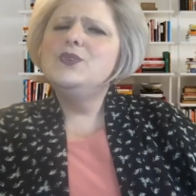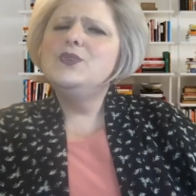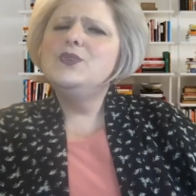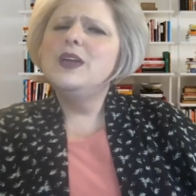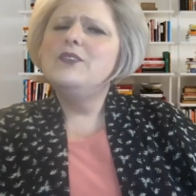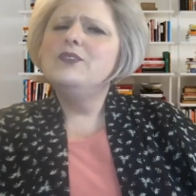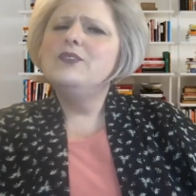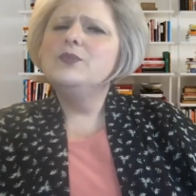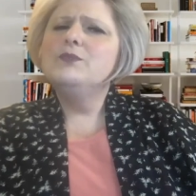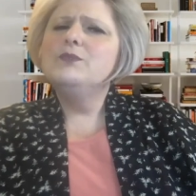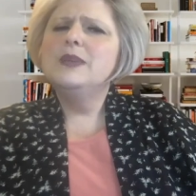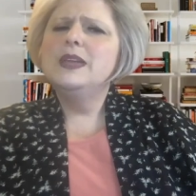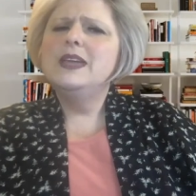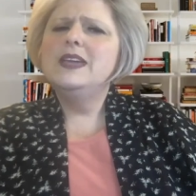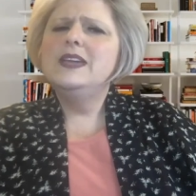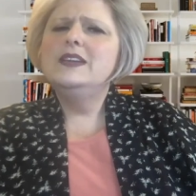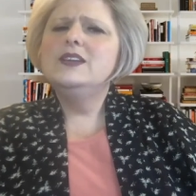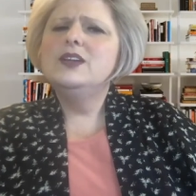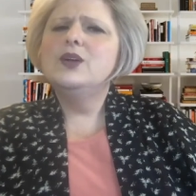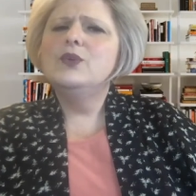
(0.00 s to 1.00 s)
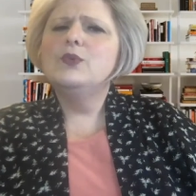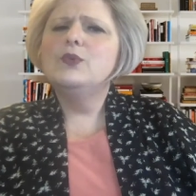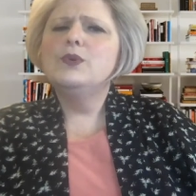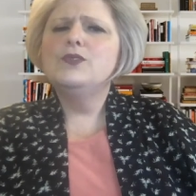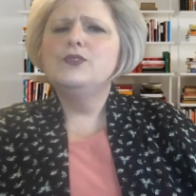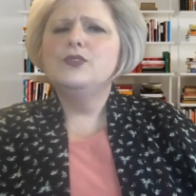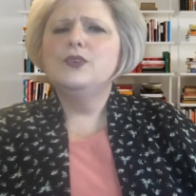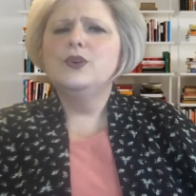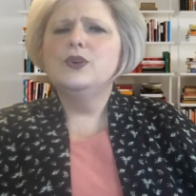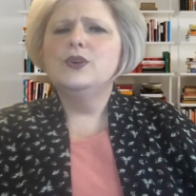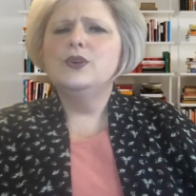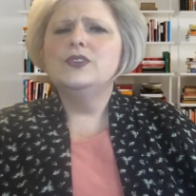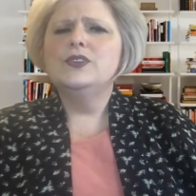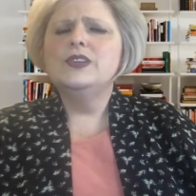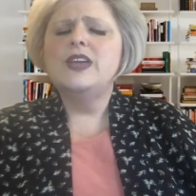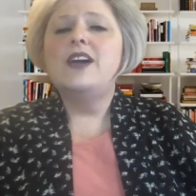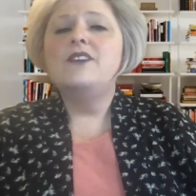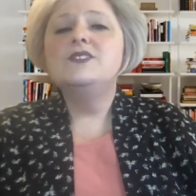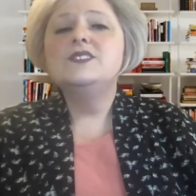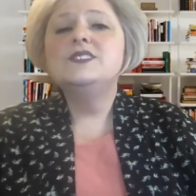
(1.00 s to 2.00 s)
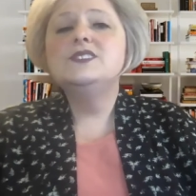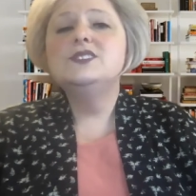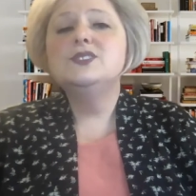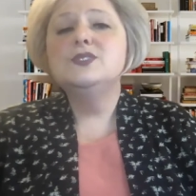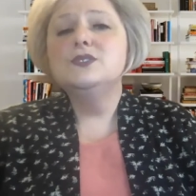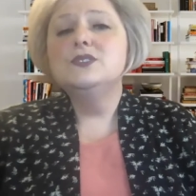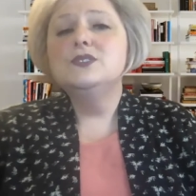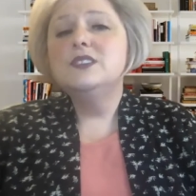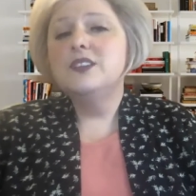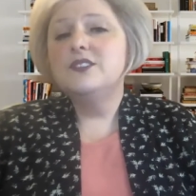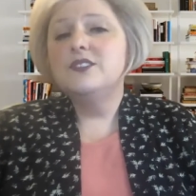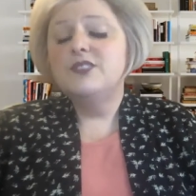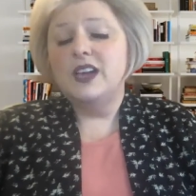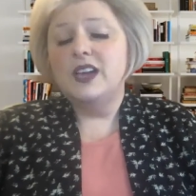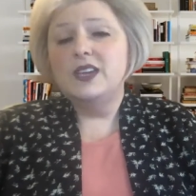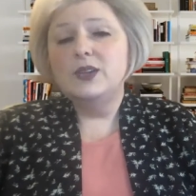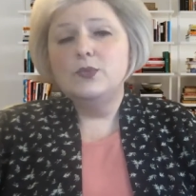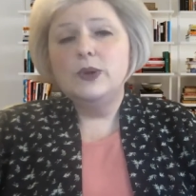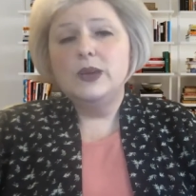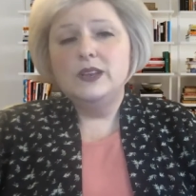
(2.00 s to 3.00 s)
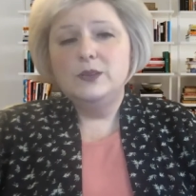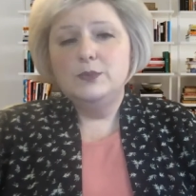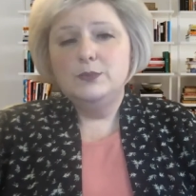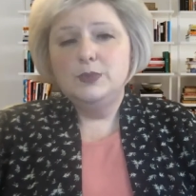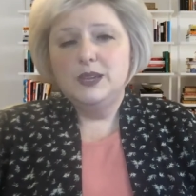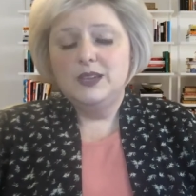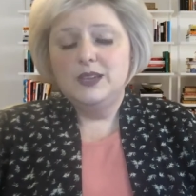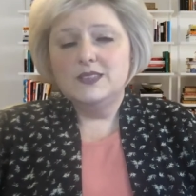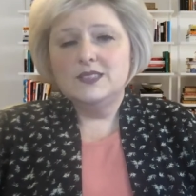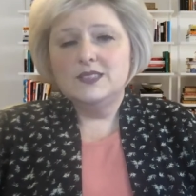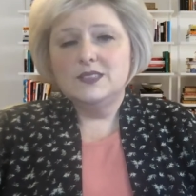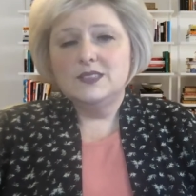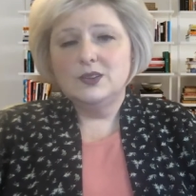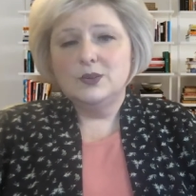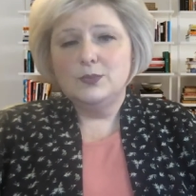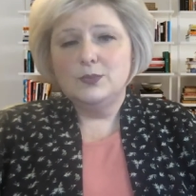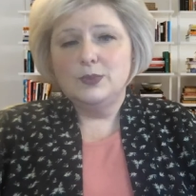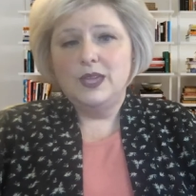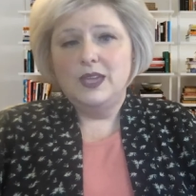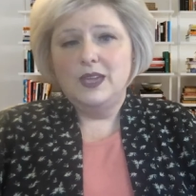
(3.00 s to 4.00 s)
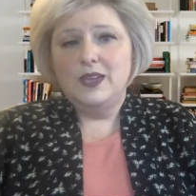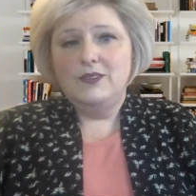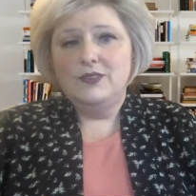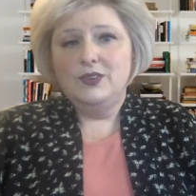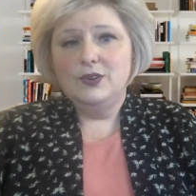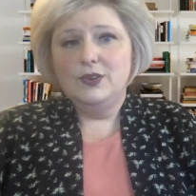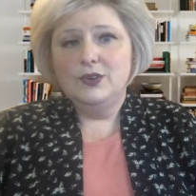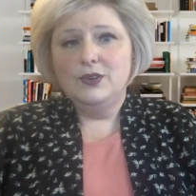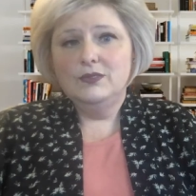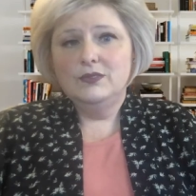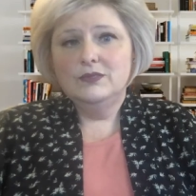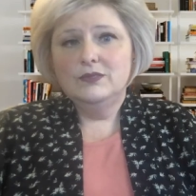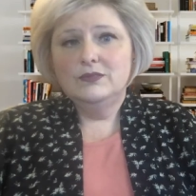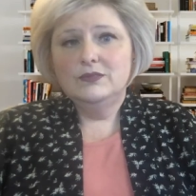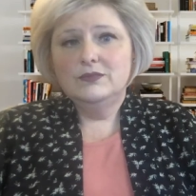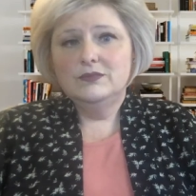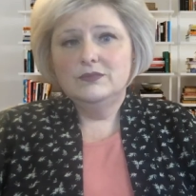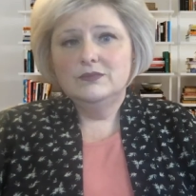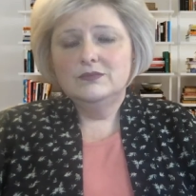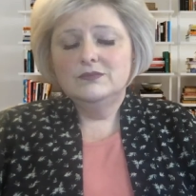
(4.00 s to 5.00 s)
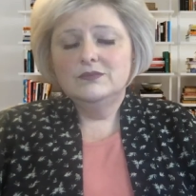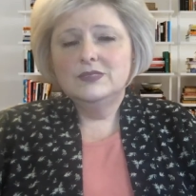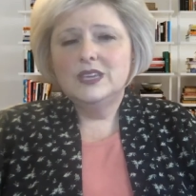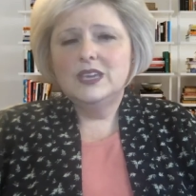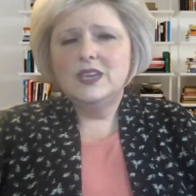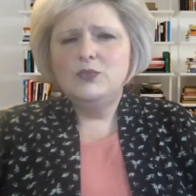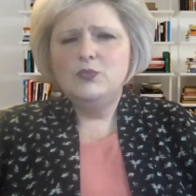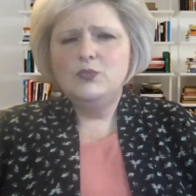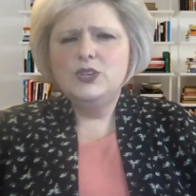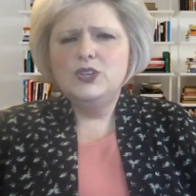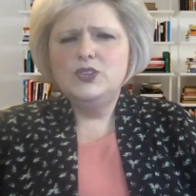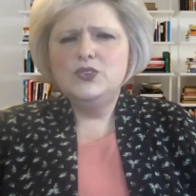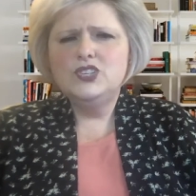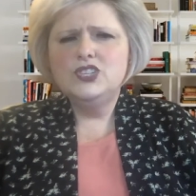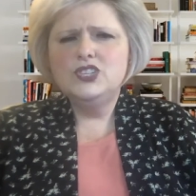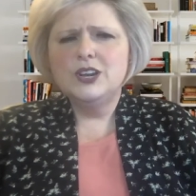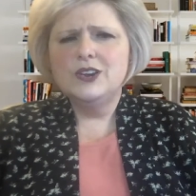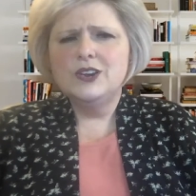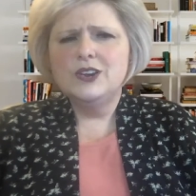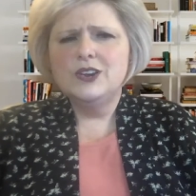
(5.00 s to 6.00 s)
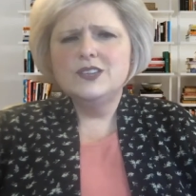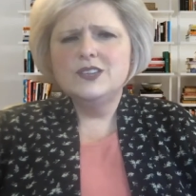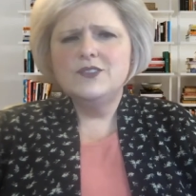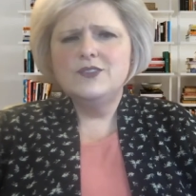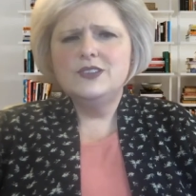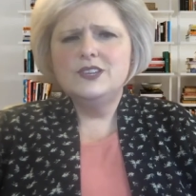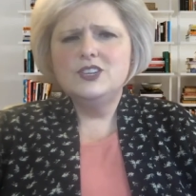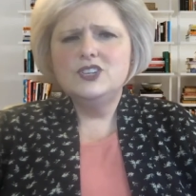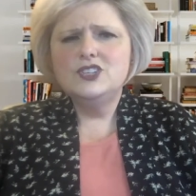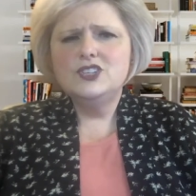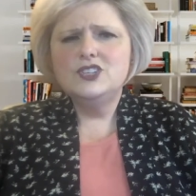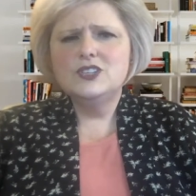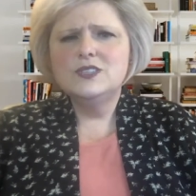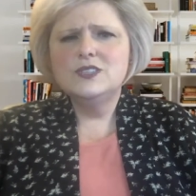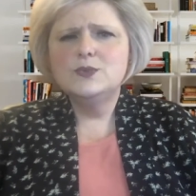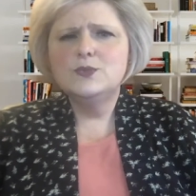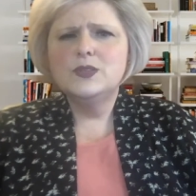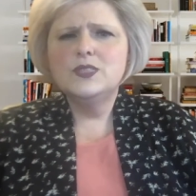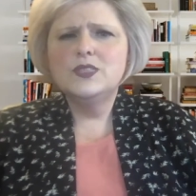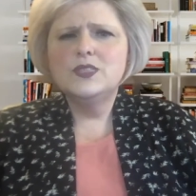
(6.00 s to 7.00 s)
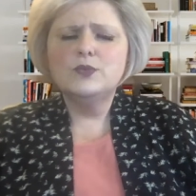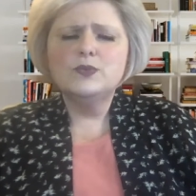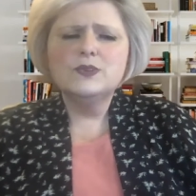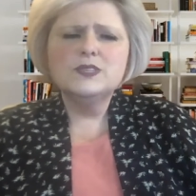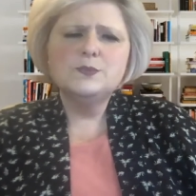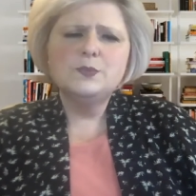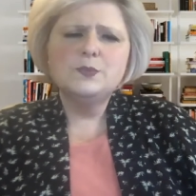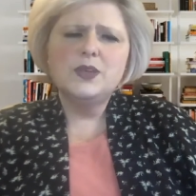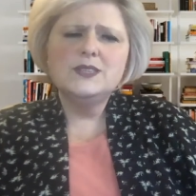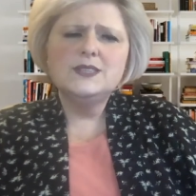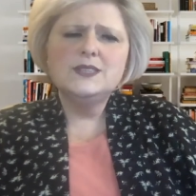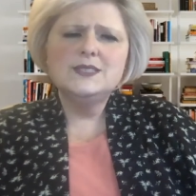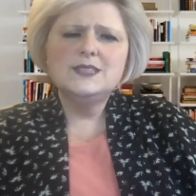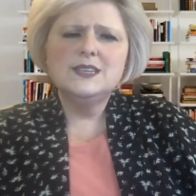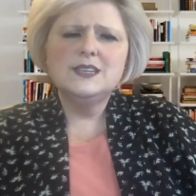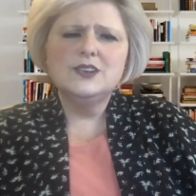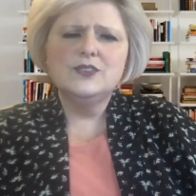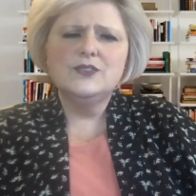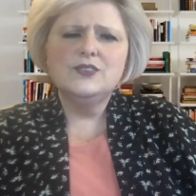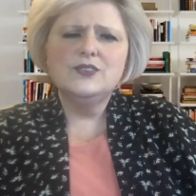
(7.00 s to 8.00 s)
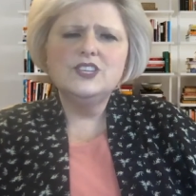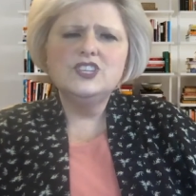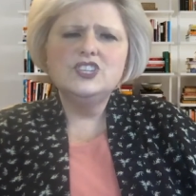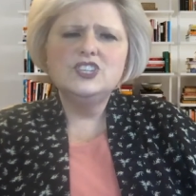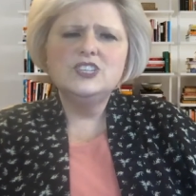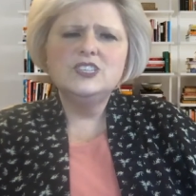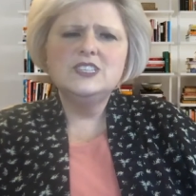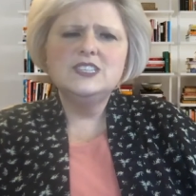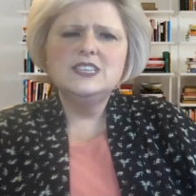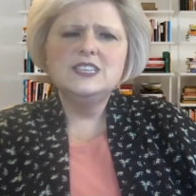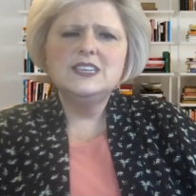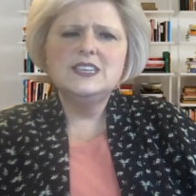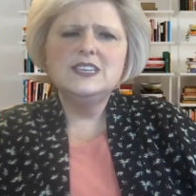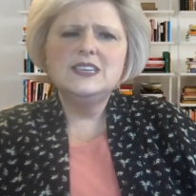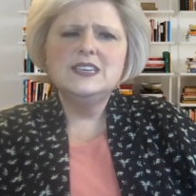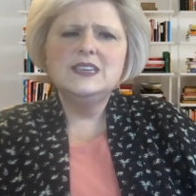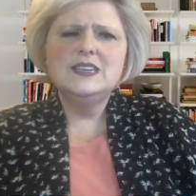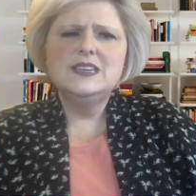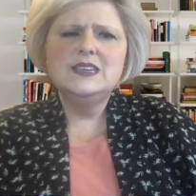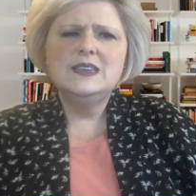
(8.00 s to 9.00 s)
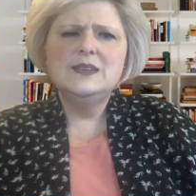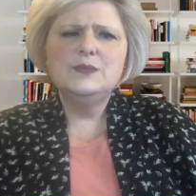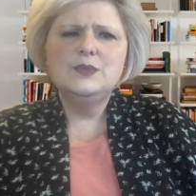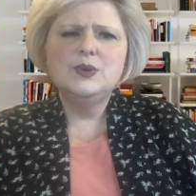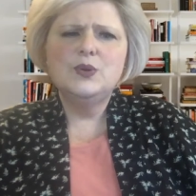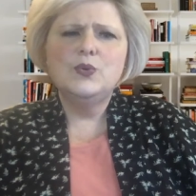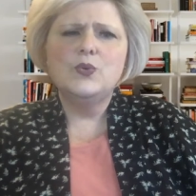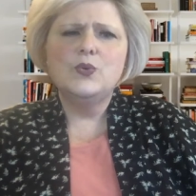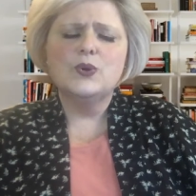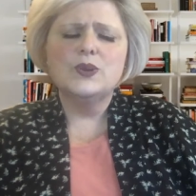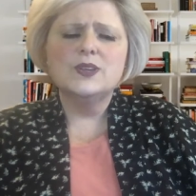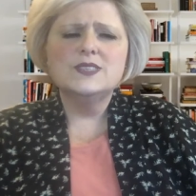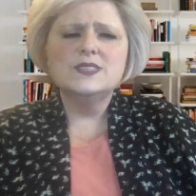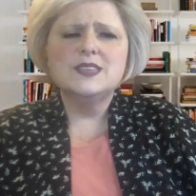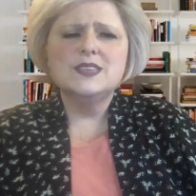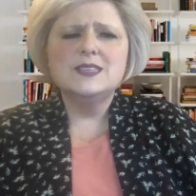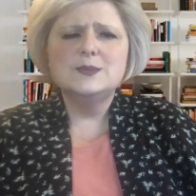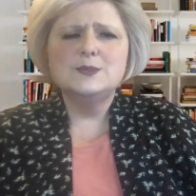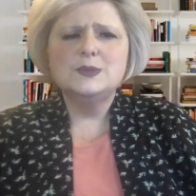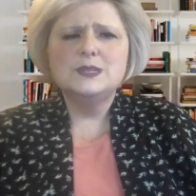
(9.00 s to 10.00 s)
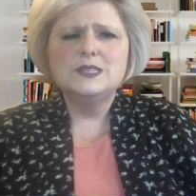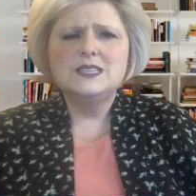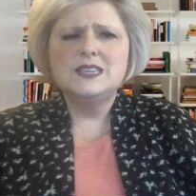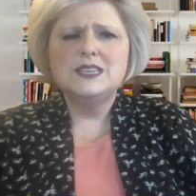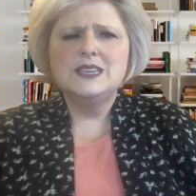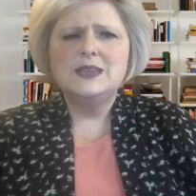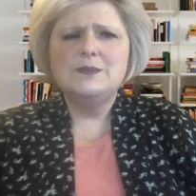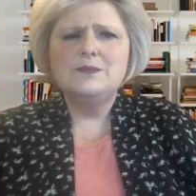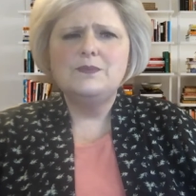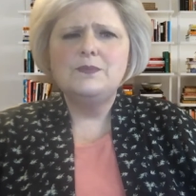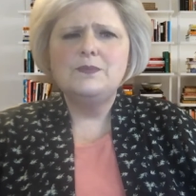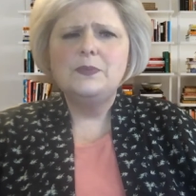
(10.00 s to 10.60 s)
ever made a referral to have a student evaluated because of their behavior? And when you share definitions with the response to intervention team or assessment team,